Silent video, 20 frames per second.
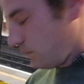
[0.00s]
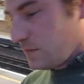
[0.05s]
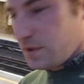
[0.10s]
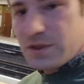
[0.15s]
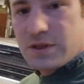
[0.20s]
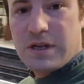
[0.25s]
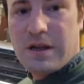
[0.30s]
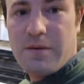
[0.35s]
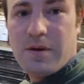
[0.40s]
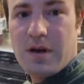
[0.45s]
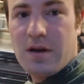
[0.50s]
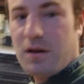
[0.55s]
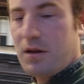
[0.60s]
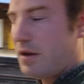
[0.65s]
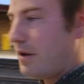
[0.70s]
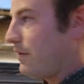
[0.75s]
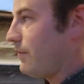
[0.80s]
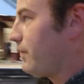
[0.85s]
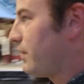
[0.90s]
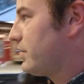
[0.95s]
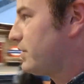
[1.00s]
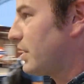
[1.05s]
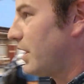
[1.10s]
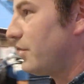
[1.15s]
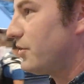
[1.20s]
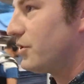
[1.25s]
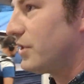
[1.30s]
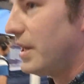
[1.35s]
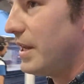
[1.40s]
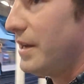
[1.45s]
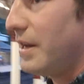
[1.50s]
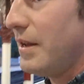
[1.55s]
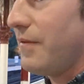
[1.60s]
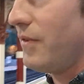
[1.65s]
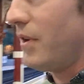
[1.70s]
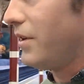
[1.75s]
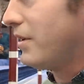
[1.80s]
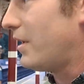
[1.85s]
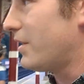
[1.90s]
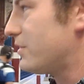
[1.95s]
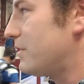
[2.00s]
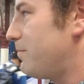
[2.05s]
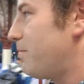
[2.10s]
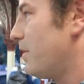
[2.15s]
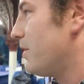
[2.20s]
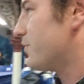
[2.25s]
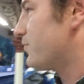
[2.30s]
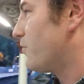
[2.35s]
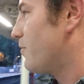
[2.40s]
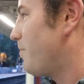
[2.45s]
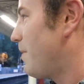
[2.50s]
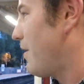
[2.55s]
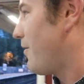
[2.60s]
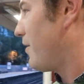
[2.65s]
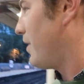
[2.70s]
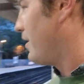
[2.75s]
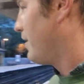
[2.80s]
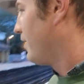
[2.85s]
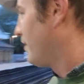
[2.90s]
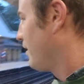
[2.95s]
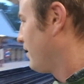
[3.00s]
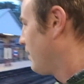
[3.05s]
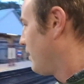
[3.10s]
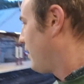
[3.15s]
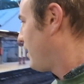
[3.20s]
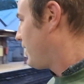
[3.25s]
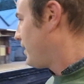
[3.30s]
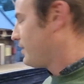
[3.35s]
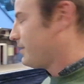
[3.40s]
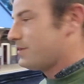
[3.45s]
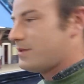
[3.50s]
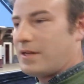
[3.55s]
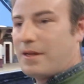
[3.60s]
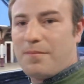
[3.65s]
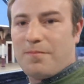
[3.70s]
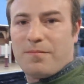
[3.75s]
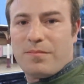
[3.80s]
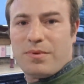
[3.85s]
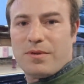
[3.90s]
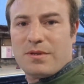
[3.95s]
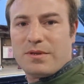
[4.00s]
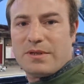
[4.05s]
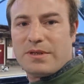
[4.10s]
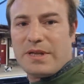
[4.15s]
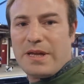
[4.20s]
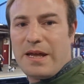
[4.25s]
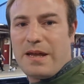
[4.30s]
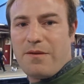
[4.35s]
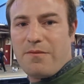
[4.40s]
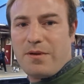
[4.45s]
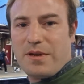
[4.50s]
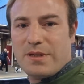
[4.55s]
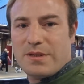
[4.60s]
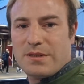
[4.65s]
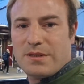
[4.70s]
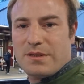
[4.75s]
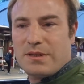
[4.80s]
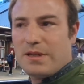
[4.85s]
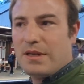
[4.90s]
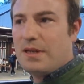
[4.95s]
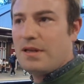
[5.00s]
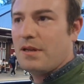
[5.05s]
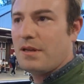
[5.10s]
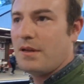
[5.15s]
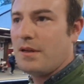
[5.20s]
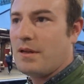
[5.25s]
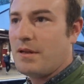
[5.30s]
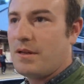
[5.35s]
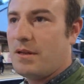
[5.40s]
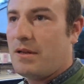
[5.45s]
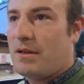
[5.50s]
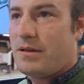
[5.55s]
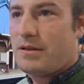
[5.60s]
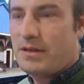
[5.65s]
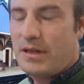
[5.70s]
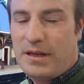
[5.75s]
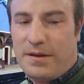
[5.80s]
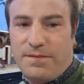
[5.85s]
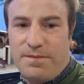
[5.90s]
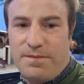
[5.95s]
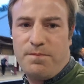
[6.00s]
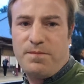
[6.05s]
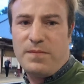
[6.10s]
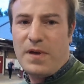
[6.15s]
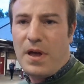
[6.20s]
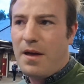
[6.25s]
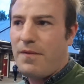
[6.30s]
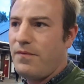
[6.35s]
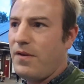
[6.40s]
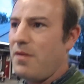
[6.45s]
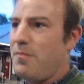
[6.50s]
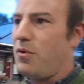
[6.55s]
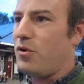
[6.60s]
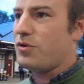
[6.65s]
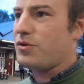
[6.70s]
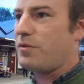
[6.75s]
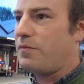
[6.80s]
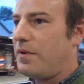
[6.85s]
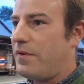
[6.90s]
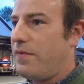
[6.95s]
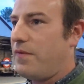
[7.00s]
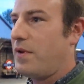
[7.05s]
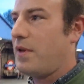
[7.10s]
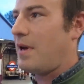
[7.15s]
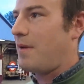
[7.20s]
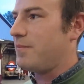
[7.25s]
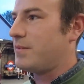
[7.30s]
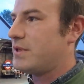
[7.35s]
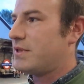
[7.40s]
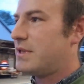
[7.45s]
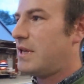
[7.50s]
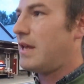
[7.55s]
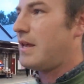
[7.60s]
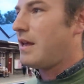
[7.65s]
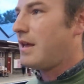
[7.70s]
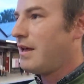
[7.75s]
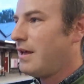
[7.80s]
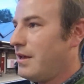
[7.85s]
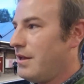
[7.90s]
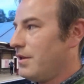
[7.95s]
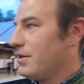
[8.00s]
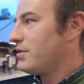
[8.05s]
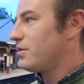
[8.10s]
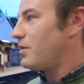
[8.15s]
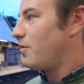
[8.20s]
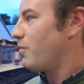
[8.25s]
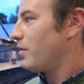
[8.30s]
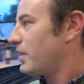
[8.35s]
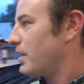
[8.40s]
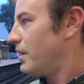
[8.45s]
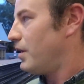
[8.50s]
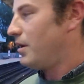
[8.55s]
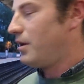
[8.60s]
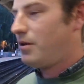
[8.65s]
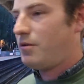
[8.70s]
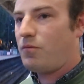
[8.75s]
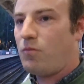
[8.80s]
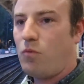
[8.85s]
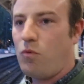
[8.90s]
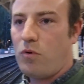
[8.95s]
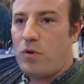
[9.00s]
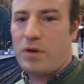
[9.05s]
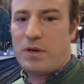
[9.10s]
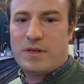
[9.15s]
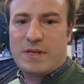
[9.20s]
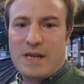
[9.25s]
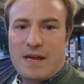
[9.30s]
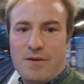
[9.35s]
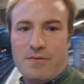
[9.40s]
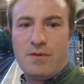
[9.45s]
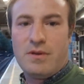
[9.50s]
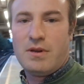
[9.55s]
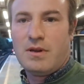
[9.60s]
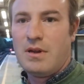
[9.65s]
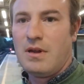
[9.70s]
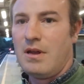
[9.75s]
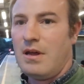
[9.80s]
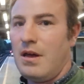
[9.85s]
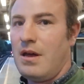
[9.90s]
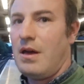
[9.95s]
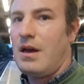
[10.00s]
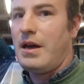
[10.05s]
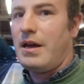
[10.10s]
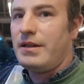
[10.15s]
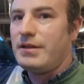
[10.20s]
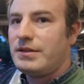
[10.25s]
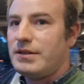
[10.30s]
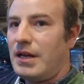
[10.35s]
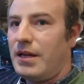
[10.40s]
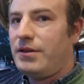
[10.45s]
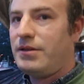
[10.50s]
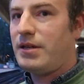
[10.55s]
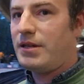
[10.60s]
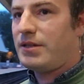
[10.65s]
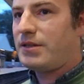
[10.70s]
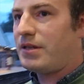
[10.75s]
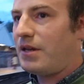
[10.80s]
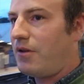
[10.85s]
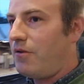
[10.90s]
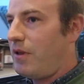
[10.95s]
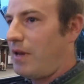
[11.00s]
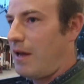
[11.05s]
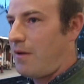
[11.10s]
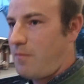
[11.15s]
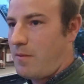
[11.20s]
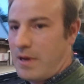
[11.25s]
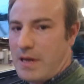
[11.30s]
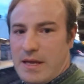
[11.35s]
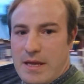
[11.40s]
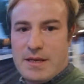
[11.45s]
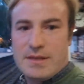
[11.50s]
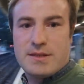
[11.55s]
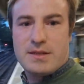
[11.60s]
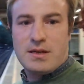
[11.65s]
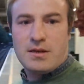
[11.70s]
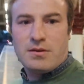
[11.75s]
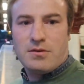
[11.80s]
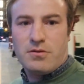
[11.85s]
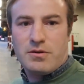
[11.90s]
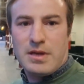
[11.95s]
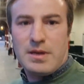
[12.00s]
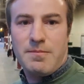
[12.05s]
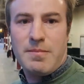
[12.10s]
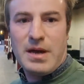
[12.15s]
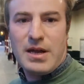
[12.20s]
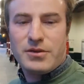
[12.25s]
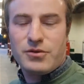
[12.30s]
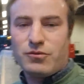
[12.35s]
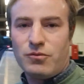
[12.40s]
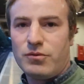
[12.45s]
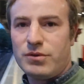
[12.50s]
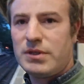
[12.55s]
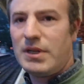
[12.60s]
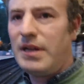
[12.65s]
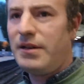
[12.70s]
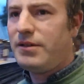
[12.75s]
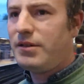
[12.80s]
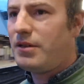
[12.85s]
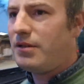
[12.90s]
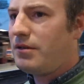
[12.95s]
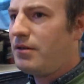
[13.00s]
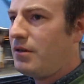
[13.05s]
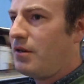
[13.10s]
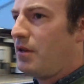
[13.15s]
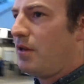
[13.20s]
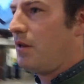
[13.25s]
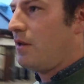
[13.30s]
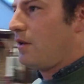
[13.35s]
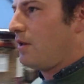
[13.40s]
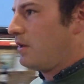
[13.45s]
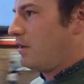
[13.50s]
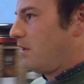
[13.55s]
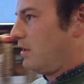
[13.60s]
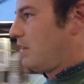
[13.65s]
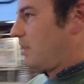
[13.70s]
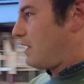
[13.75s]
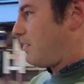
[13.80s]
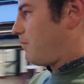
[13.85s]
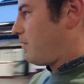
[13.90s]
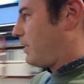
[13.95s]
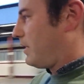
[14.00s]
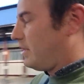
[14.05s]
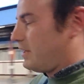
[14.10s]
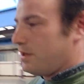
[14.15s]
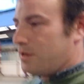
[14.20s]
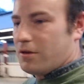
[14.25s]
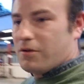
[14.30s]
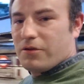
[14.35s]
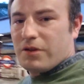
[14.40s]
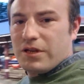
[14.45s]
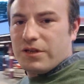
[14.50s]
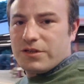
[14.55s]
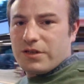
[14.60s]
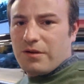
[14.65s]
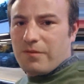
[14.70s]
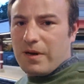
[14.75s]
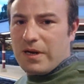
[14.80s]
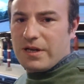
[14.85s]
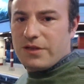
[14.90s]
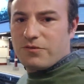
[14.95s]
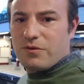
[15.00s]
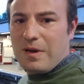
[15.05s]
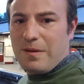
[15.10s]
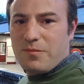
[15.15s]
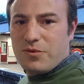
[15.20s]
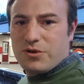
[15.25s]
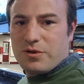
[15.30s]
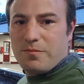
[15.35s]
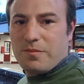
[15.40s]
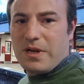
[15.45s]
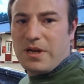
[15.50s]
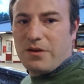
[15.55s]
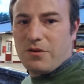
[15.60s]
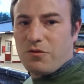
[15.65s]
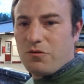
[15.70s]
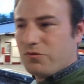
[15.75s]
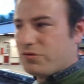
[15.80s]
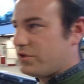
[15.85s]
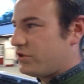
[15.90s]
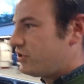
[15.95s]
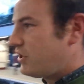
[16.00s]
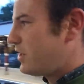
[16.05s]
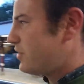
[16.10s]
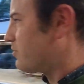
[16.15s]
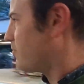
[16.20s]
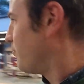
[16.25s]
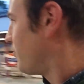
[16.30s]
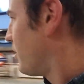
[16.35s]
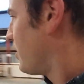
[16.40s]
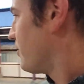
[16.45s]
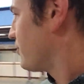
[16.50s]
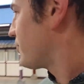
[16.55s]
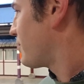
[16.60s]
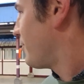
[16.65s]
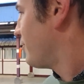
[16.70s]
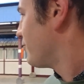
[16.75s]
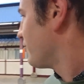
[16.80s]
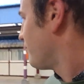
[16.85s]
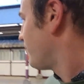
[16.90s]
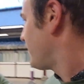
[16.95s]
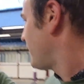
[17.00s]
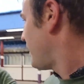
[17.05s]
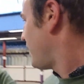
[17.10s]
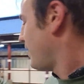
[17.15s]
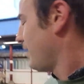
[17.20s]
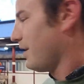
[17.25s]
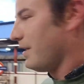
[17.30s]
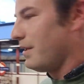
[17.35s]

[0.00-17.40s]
So there we are, I've touched in, even though I didn't actually pass through a barrier. And um, there is the the uh, phone box that we've come to see. So we're going to walk down and under. So that way is looking back towards London. That way, looking directly to Amersham, and then of course the Chesham branch goes off there.